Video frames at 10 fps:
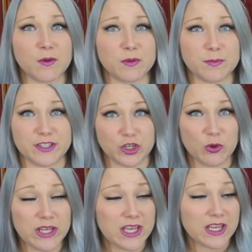it would be
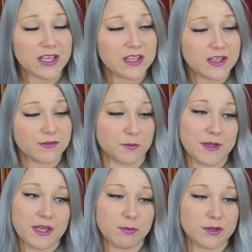choky for
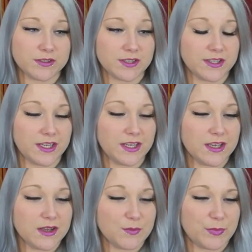me personally,
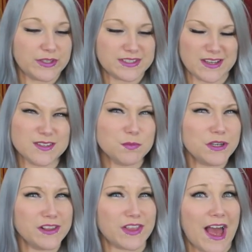but it sounds
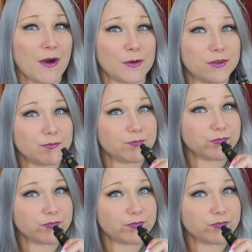pretty loud.